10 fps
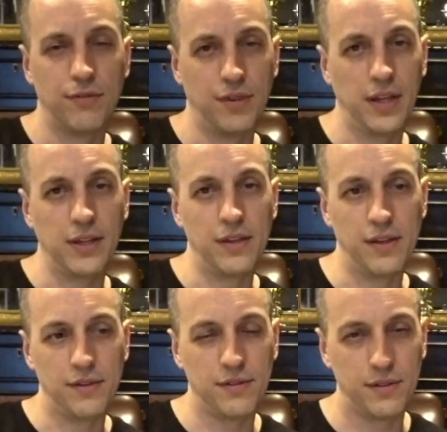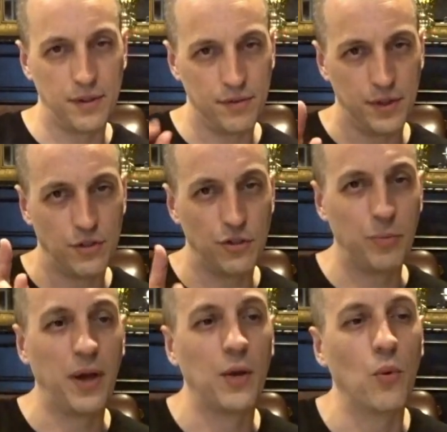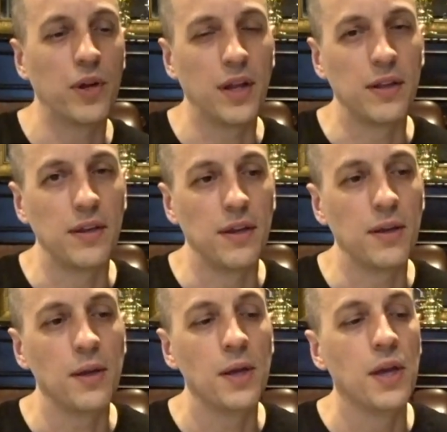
of LEDs instead of just buying one LED.